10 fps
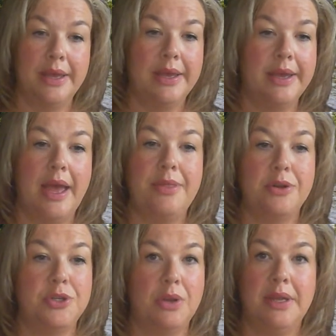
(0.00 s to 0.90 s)
and
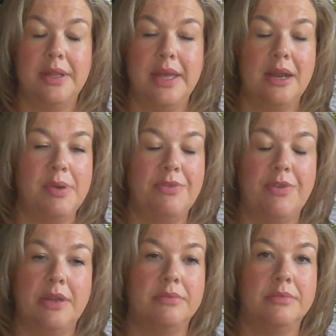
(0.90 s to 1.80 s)
it'll be
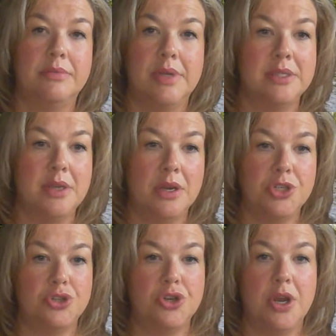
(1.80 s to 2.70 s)
fine. As long as
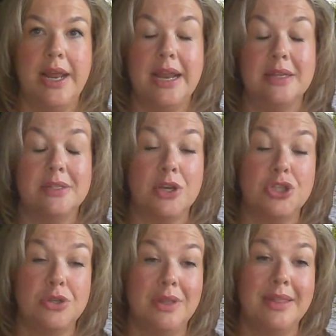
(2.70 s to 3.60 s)
you tried and as long as
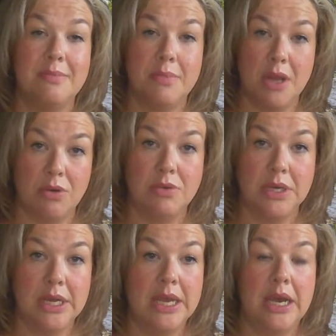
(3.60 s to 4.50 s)
you let them know
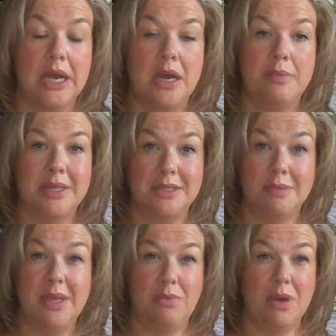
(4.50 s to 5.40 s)
that
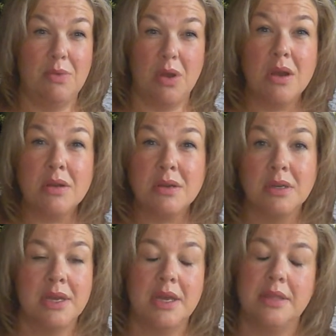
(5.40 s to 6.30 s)
something went wrong,
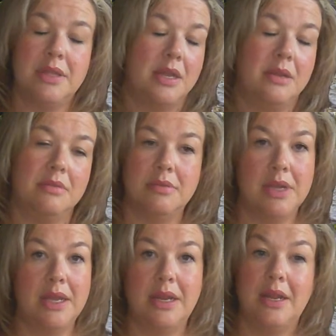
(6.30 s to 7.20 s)
then
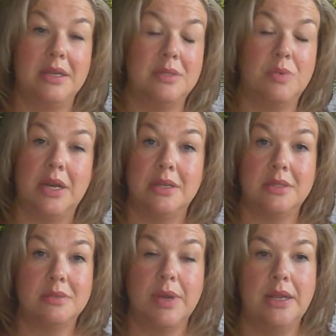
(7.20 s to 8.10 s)
it is what it is, right?